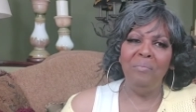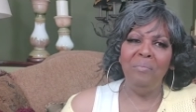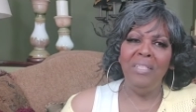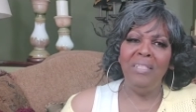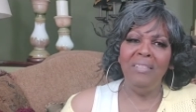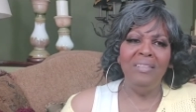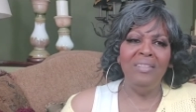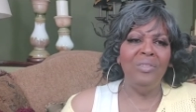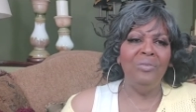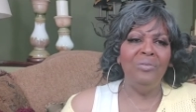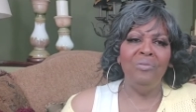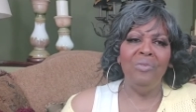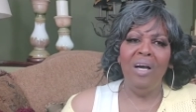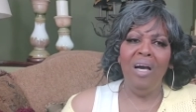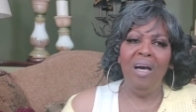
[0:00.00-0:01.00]
to be good
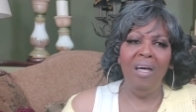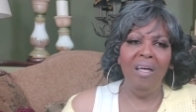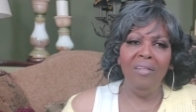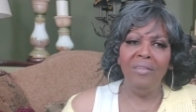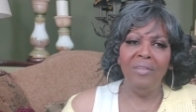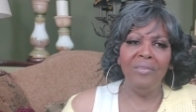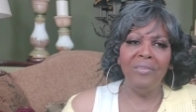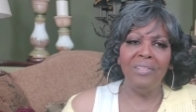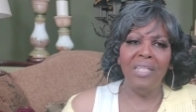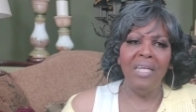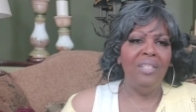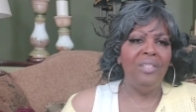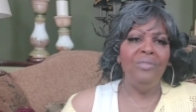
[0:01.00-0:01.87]
to others.